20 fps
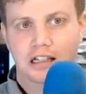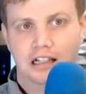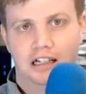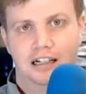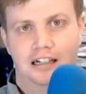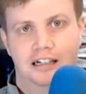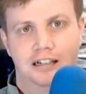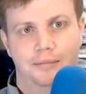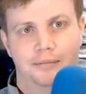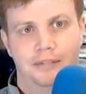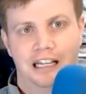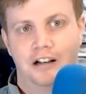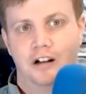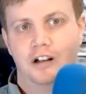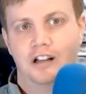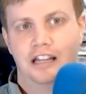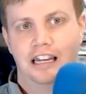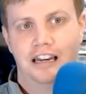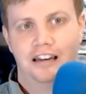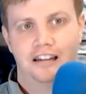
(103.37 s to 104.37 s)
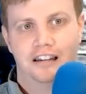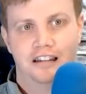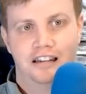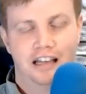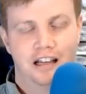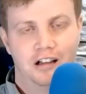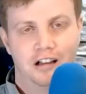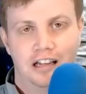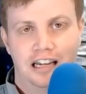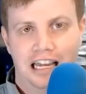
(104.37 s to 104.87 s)
Um, they call it
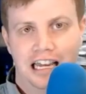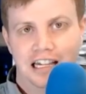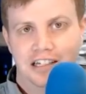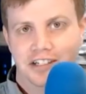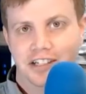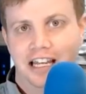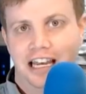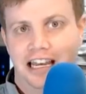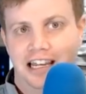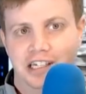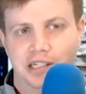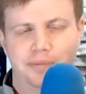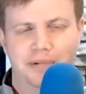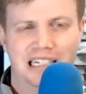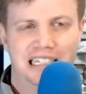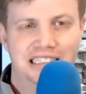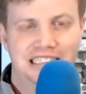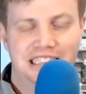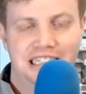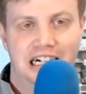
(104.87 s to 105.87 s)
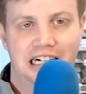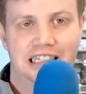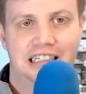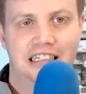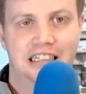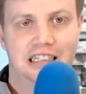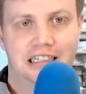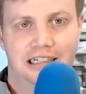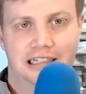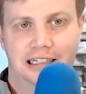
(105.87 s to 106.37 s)
they call it edge to edge, but it's not.